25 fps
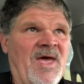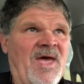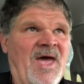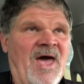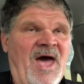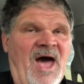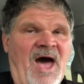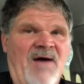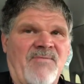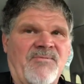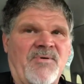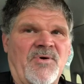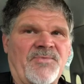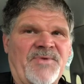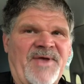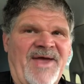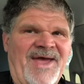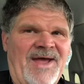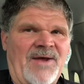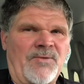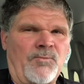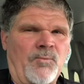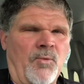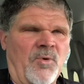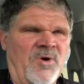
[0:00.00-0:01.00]
I've only
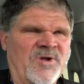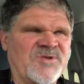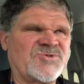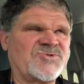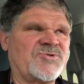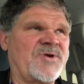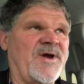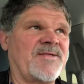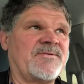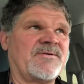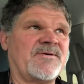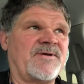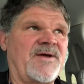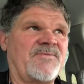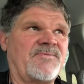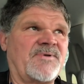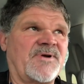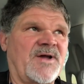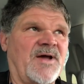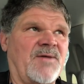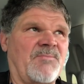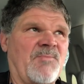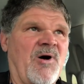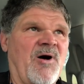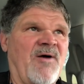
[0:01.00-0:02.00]
had one trailer ever
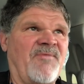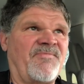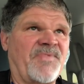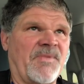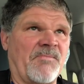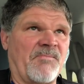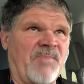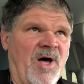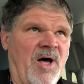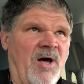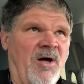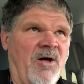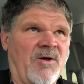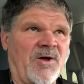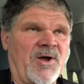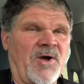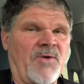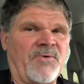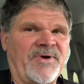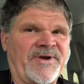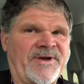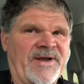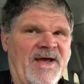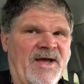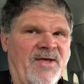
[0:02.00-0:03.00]
come off the ball
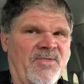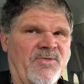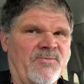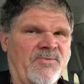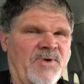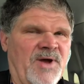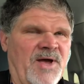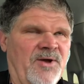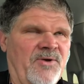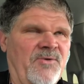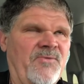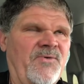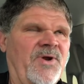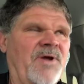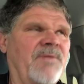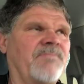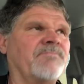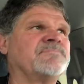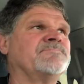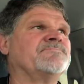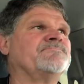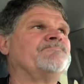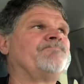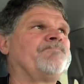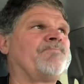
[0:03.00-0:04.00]
going down the road.
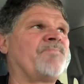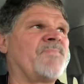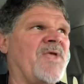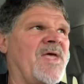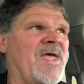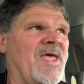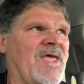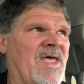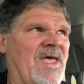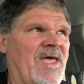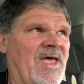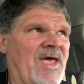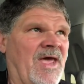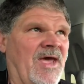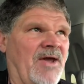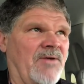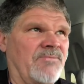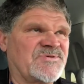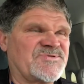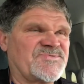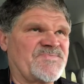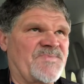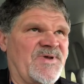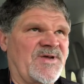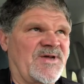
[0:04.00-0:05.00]
It
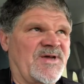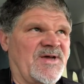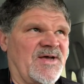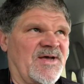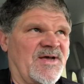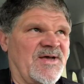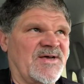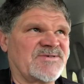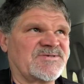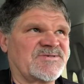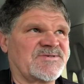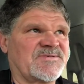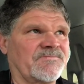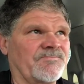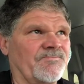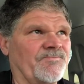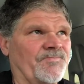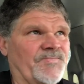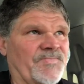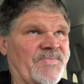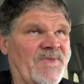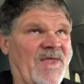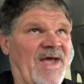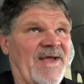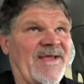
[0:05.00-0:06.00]
was because
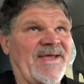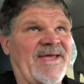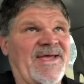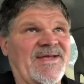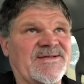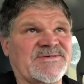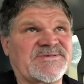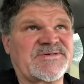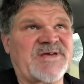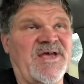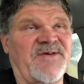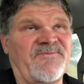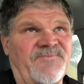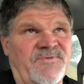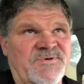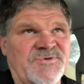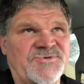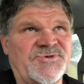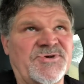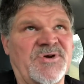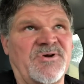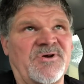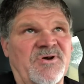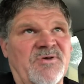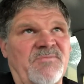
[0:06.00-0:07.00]
I can't say for
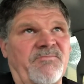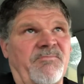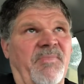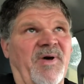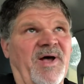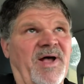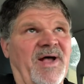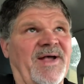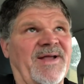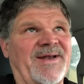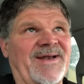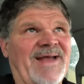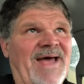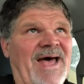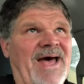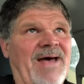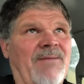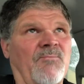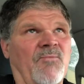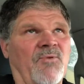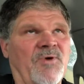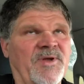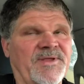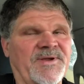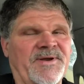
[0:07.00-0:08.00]
sure, but
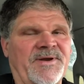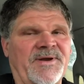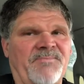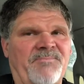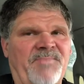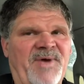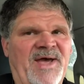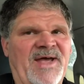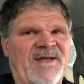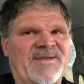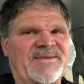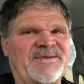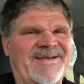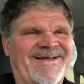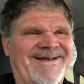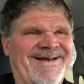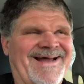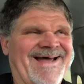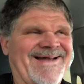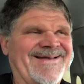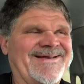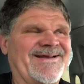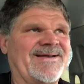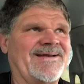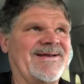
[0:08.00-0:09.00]
I'm willing to bet that
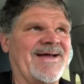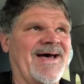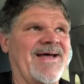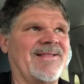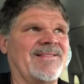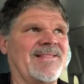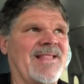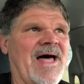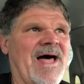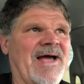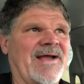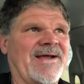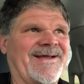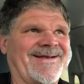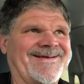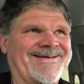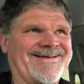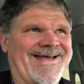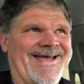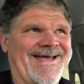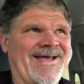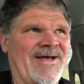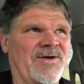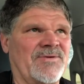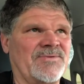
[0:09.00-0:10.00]
I did not lock it
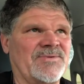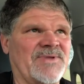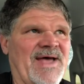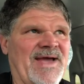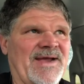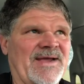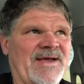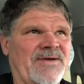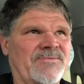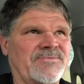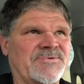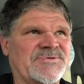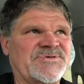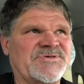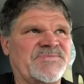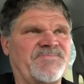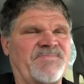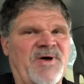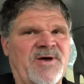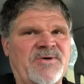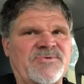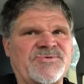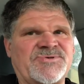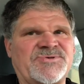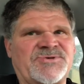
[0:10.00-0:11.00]
down like I was
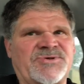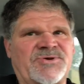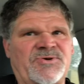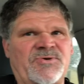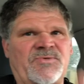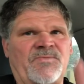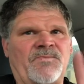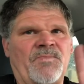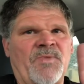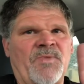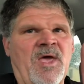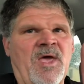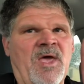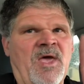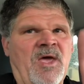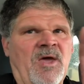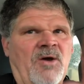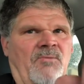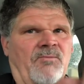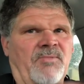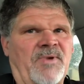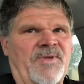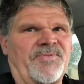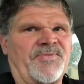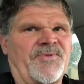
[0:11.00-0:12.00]
supposed to.
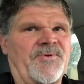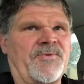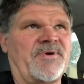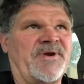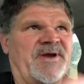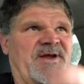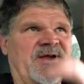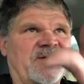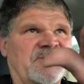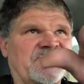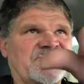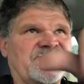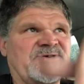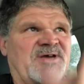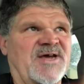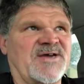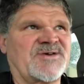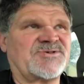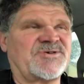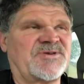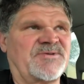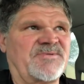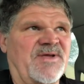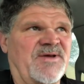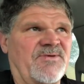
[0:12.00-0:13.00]
Went through an
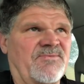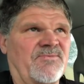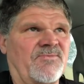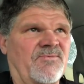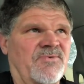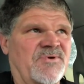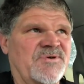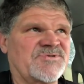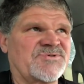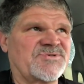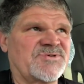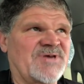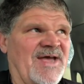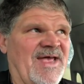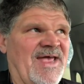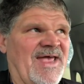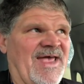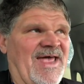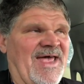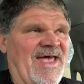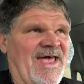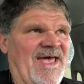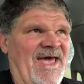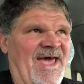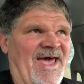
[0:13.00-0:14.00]
intersection that was
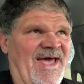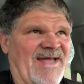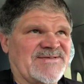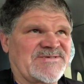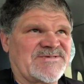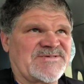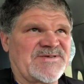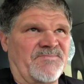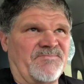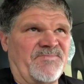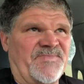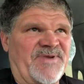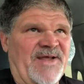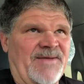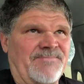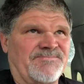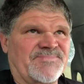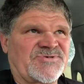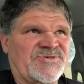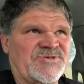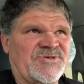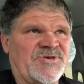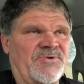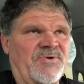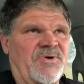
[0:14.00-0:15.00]
had some
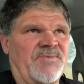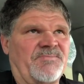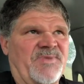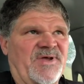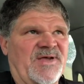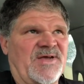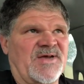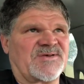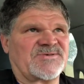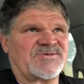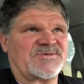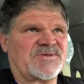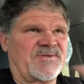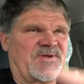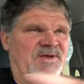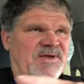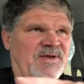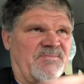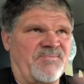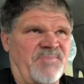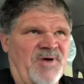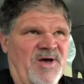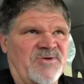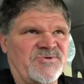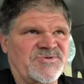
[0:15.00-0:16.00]
dips to it because of the
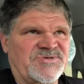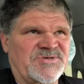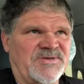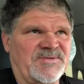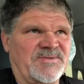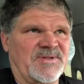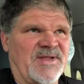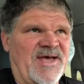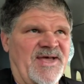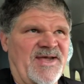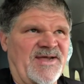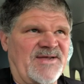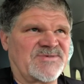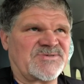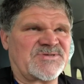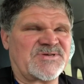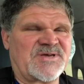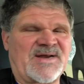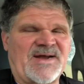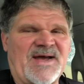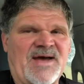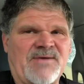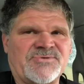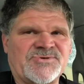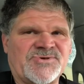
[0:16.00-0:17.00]
opposing lanes that
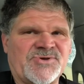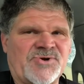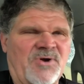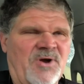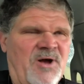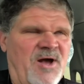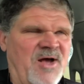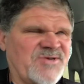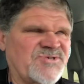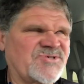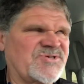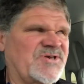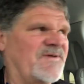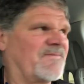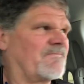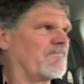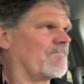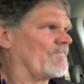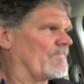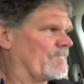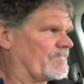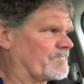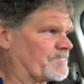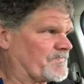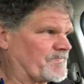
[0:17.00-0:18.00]
I was crossing.
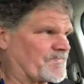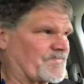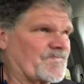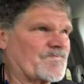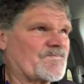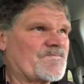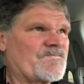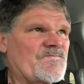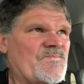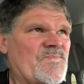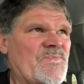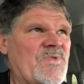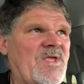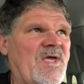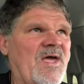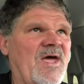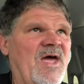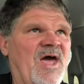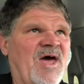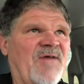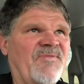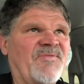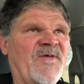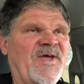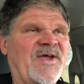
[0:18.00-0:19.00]

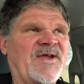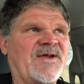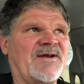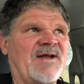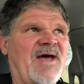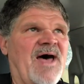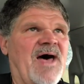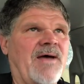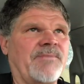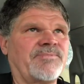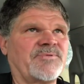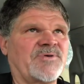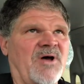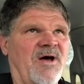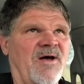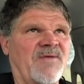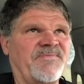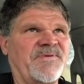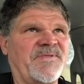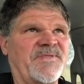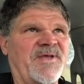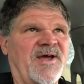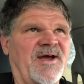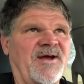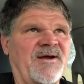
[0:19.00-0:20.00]
I think it hopped off
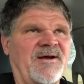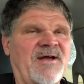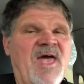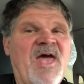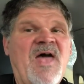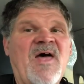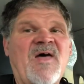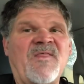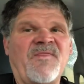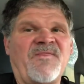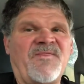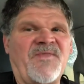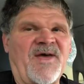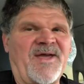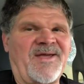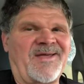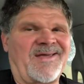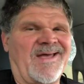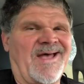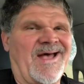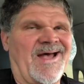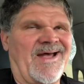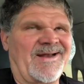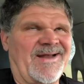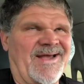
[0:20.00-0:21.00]
of there. Thank
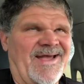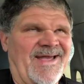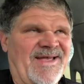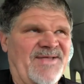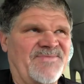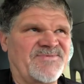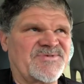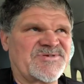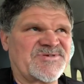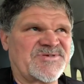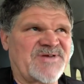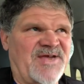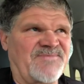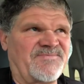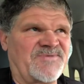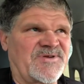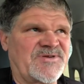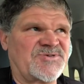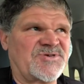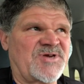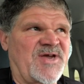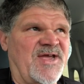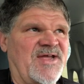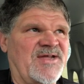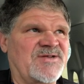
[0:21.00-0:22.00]
God I had the safety
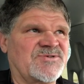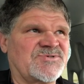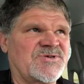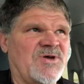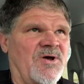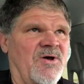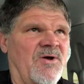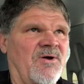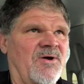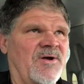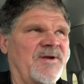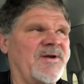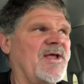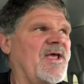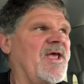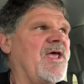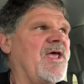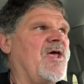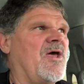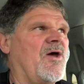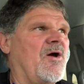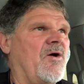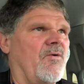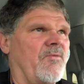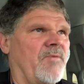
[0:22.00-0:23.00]
chains on.
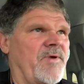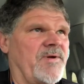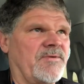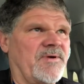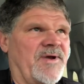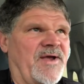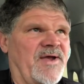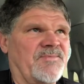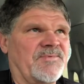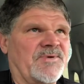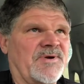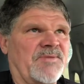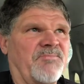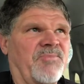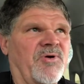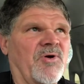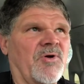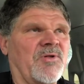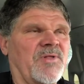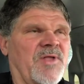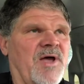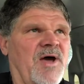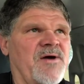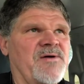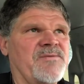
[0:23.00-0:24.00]
We were able to
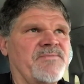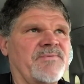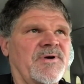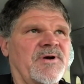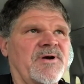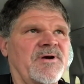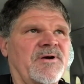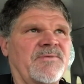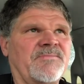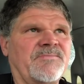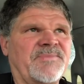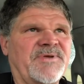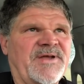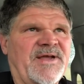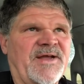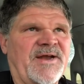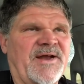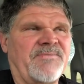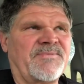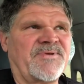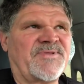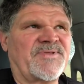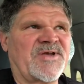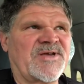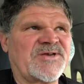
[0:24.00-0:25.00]
pull over, get
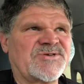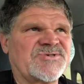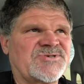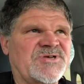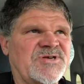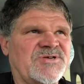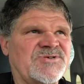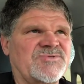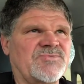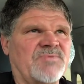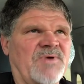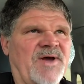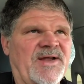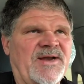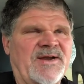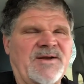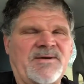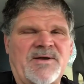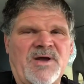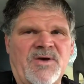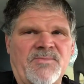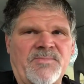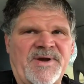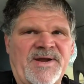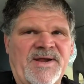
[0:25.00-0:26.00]
everything situated.
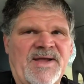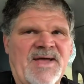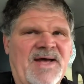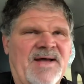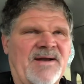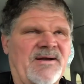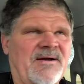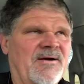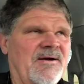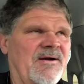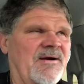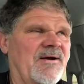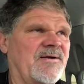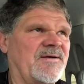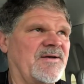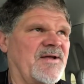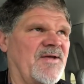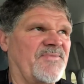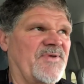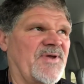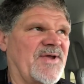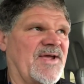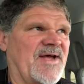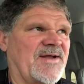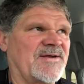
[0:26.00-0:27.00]
Nobody got hurt.
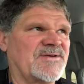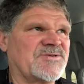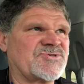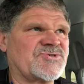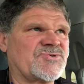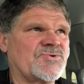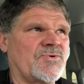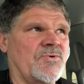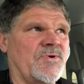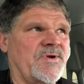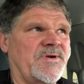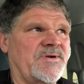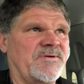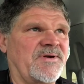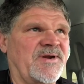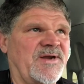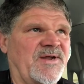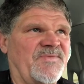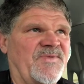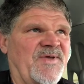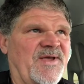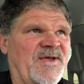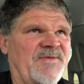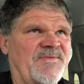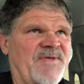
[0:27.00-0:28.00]
Nothing got destroyed or
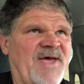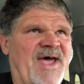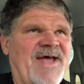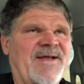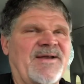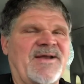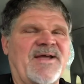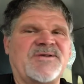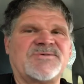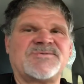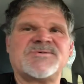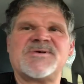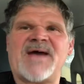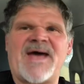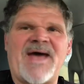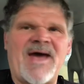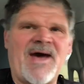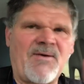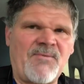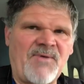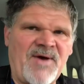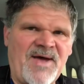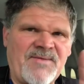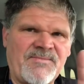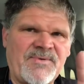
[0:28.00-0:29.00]
anything of that nature.
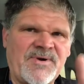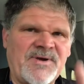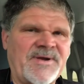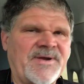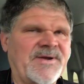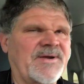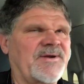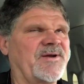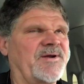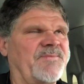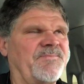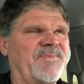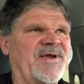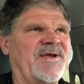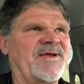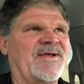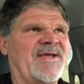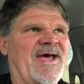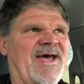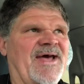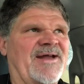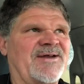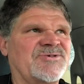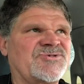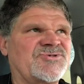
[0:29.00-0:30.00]
However, it could have been
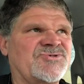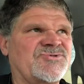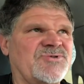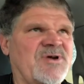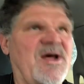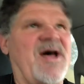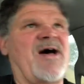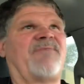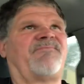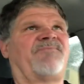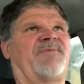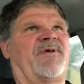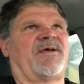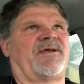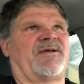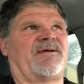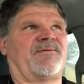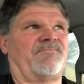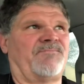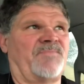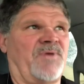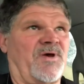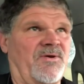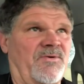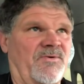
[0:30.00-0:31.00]
catastrophic,
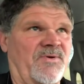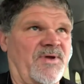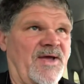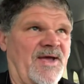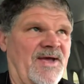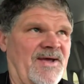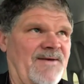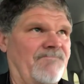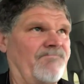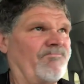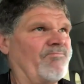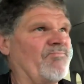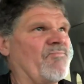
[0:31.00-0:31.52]
okay?